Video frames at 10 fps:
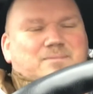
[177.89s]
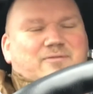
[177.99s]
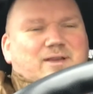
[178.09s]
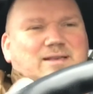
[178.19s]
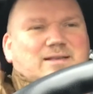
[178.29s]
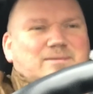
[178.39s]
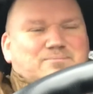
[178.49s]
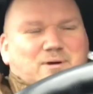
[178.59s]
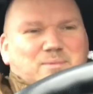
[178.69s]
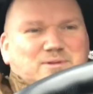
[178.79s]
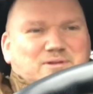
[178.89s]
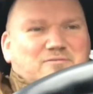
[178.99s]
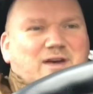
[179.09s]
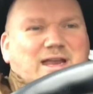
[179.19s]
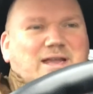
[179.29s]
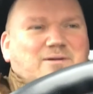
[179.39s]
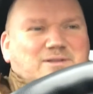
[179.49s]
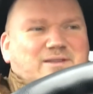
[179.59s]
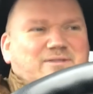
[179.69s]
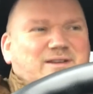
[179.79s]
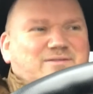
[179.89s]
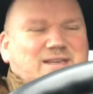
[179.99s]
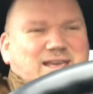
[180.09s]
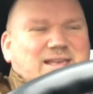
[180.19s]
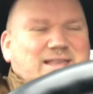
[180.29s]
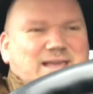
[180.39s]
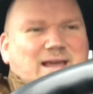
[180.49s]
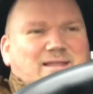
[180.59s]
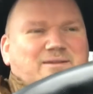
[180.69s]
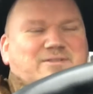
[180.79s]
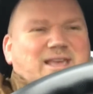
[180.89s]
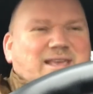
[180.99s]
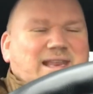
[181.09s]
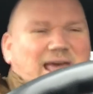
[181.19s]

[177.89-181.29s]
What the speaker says: things like problems with the radio or something, I've taken it down, they've taken it